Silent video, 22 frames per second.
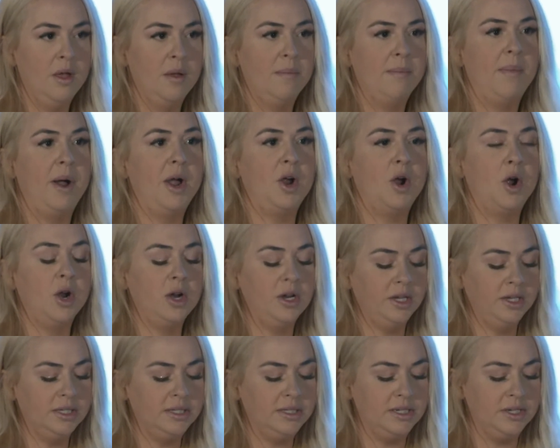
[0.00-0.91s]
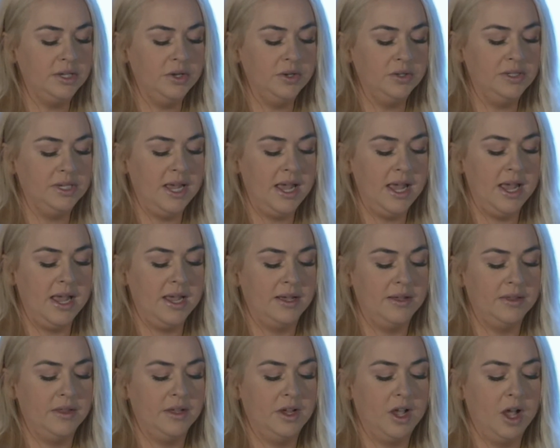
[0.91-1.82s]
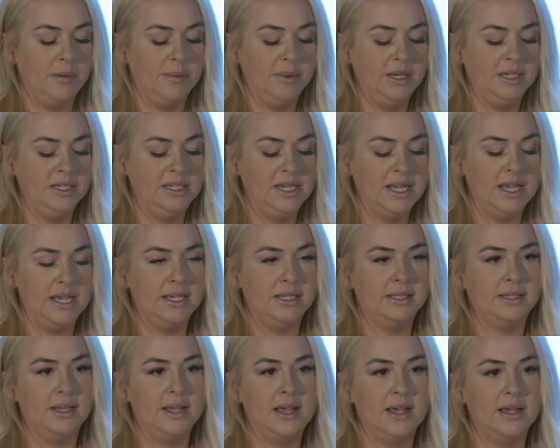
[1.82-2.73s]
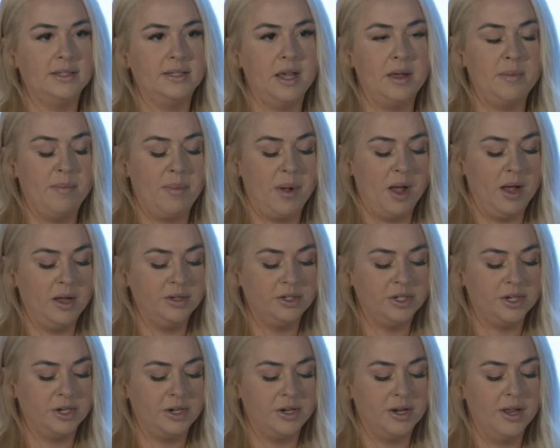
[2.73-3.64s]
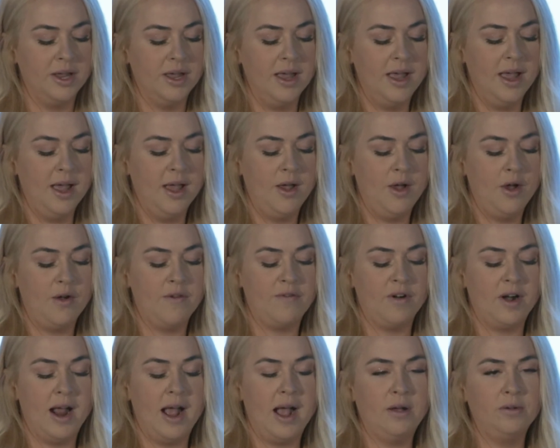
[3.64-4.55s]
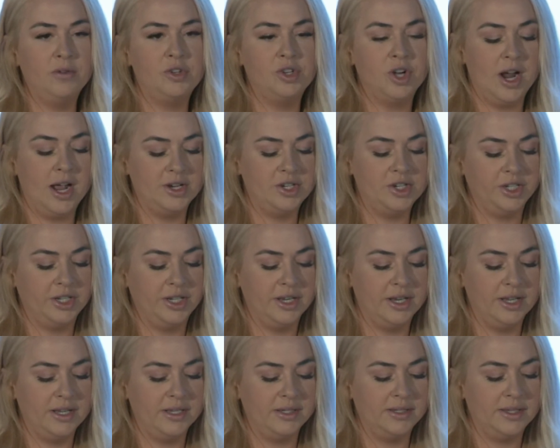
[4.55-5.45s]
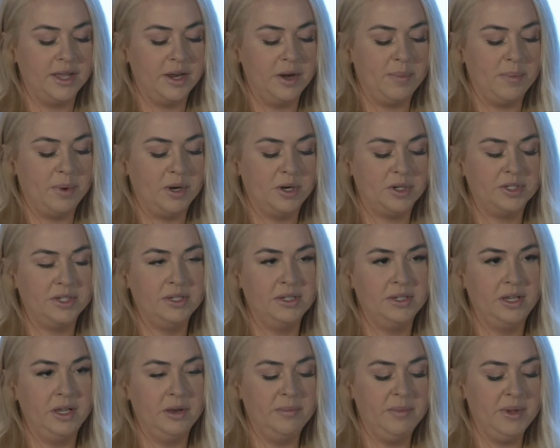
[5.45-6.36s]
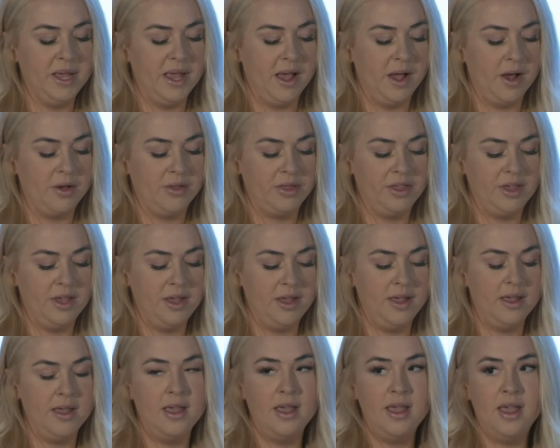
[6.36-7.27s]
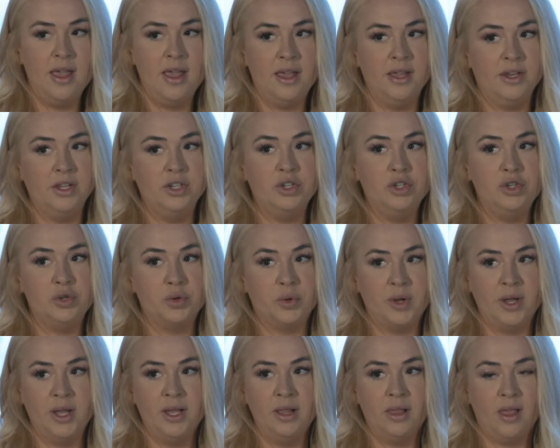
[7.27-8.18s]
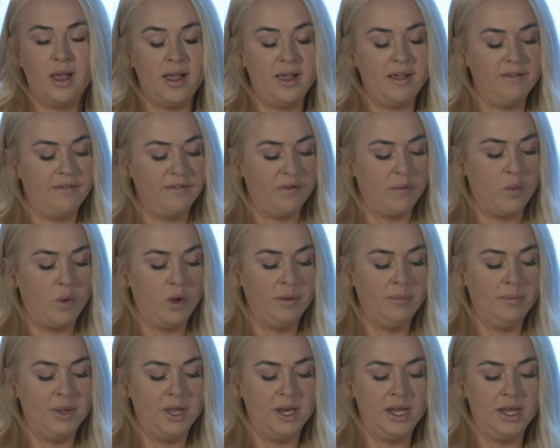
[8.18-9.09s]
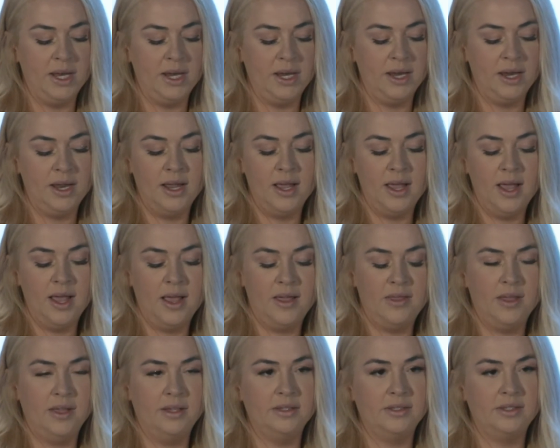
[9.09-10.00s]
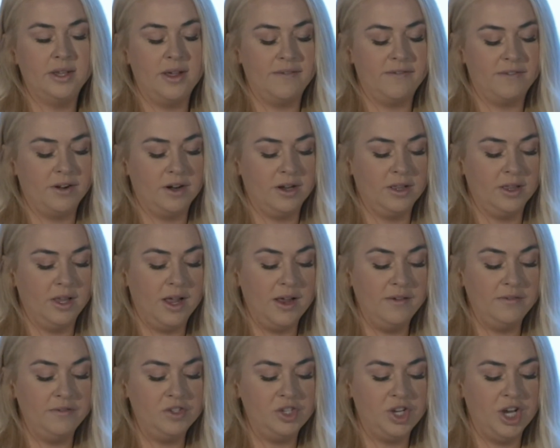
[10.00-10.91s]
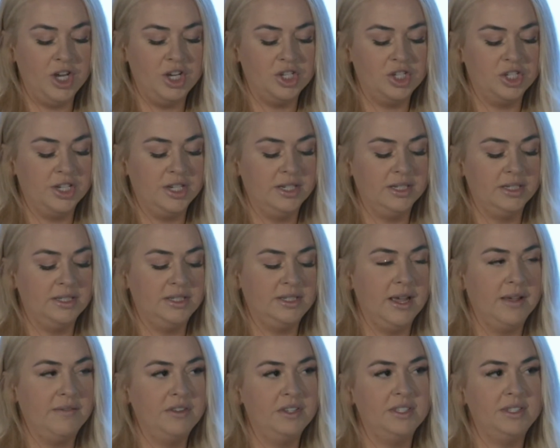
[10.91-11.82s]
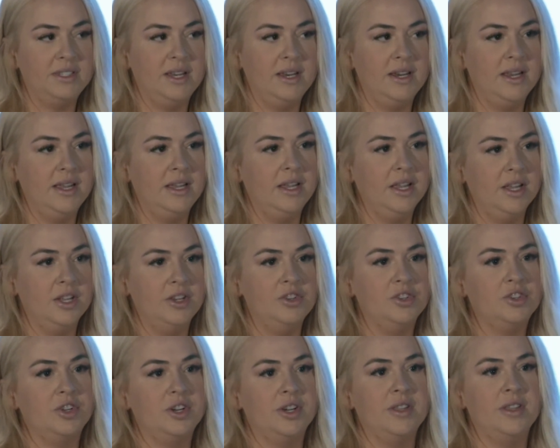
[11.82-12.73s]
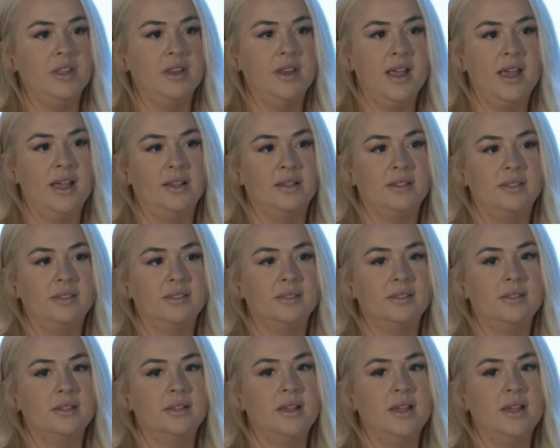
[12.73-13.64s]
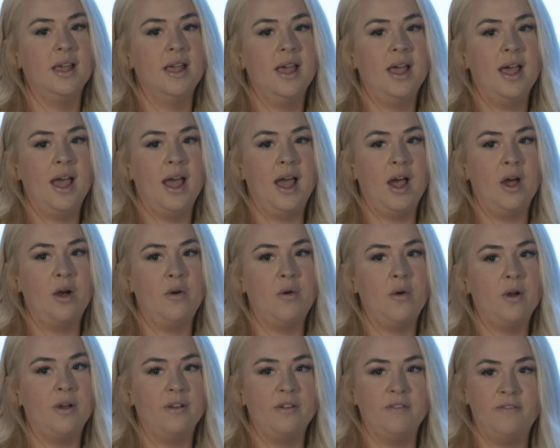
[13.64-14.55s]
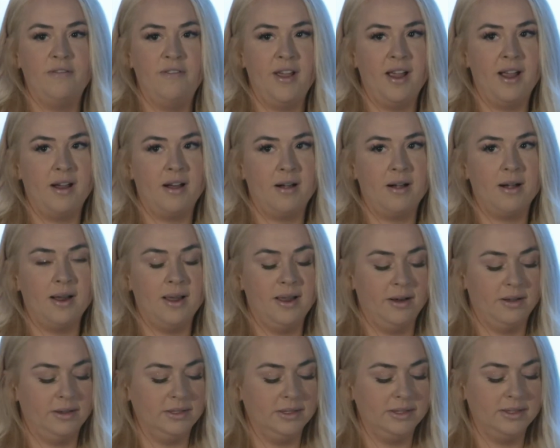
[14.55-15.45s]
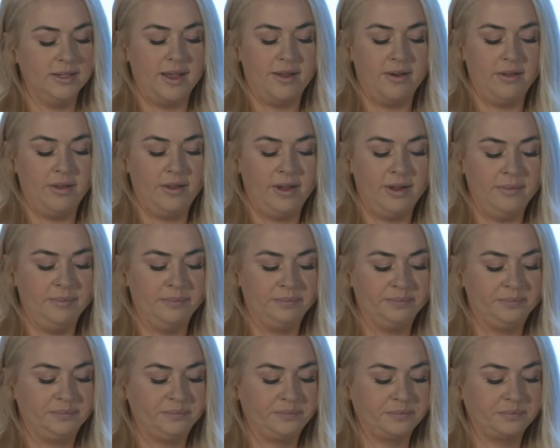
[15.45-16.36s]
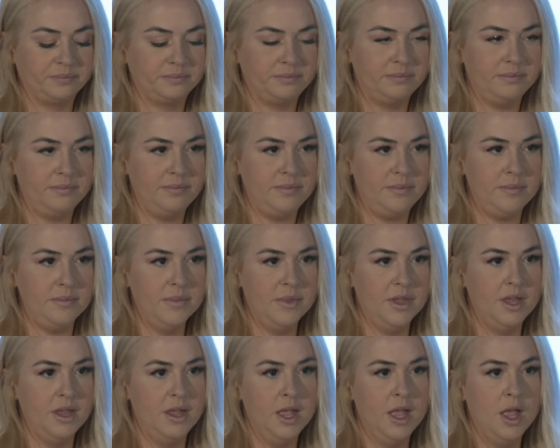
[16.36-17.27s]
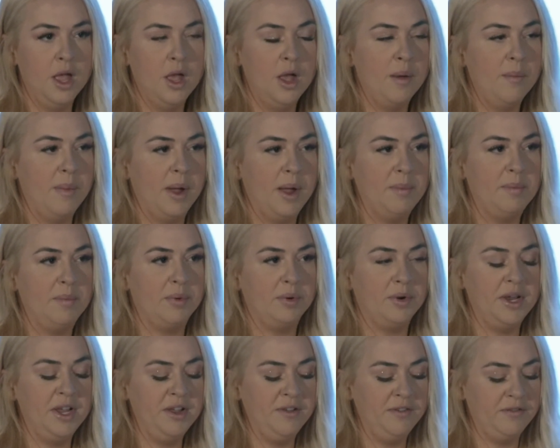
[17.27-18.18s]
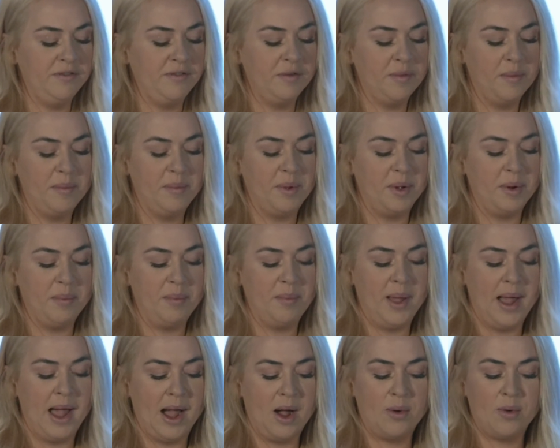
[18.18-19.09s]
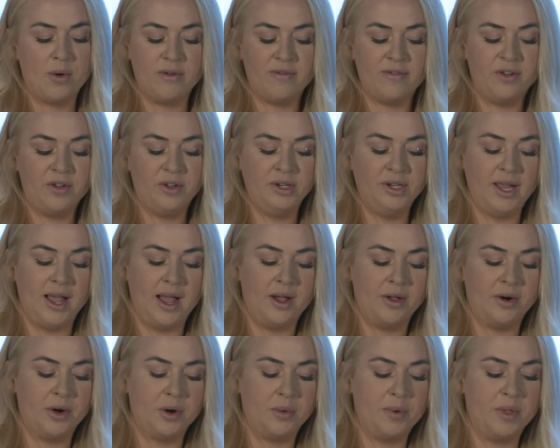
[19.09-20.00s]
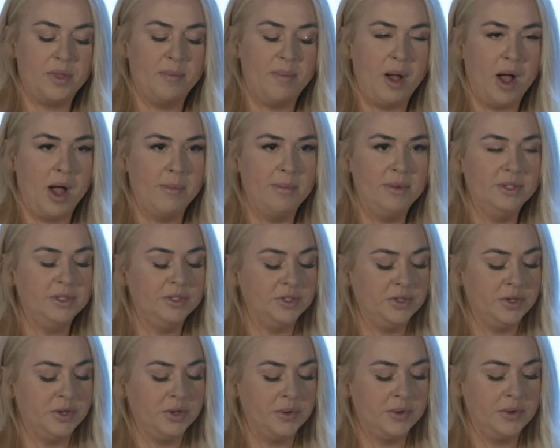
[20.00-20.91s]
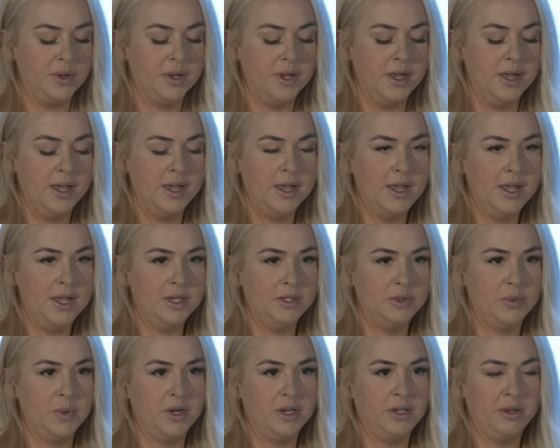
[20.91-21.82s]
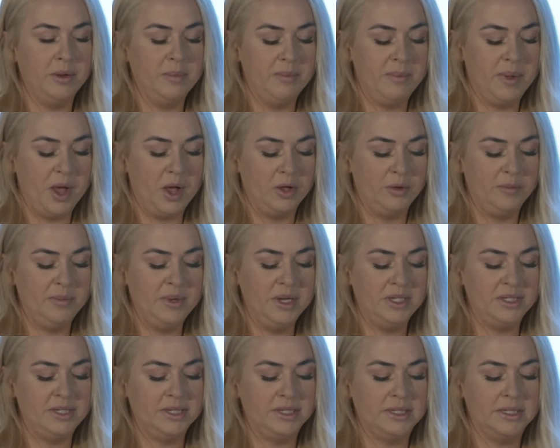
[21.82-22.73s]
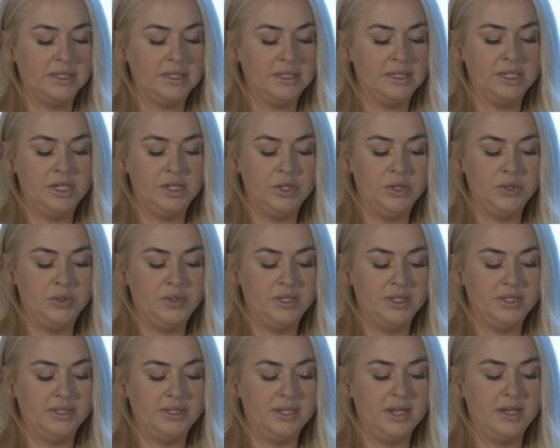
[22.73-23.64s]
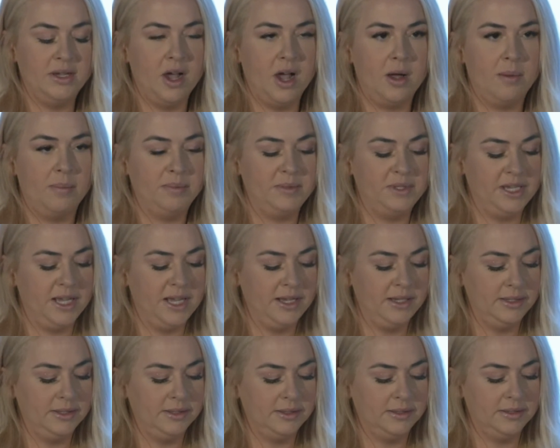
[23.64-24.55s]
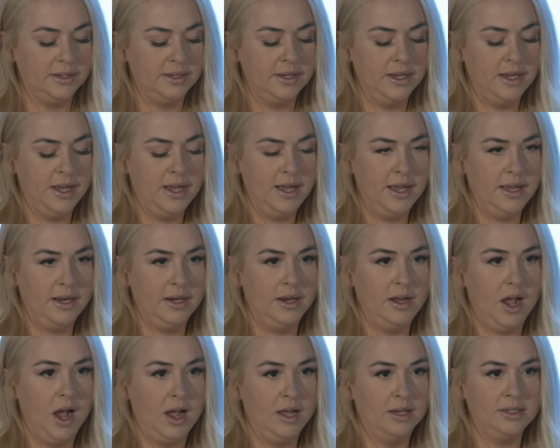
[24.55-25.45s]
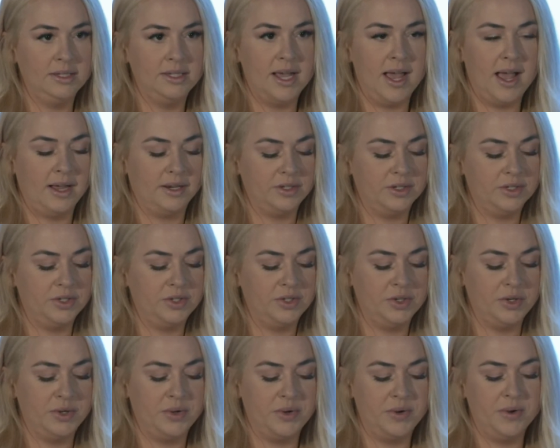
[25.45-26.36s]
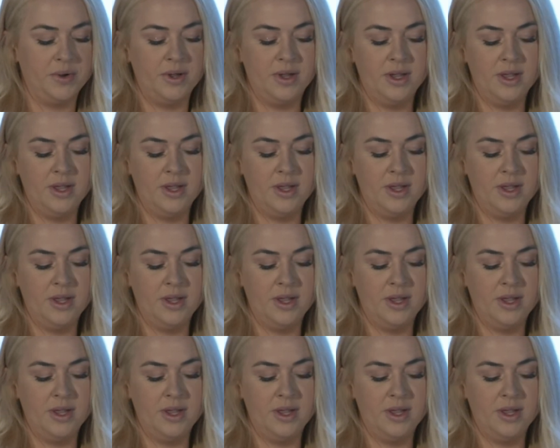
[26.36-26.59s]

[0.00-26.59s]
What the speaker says: My heart continued to ache in the coming days as I pondered over how tragic it is that a person can be healthy and enjoying life one minute and then suffer a life-changing, devastating injury the next. How unfair and unsettling. My brief but powerful encounter with Bob and Sue is what compelled me to continue to seek updates and contact Sue,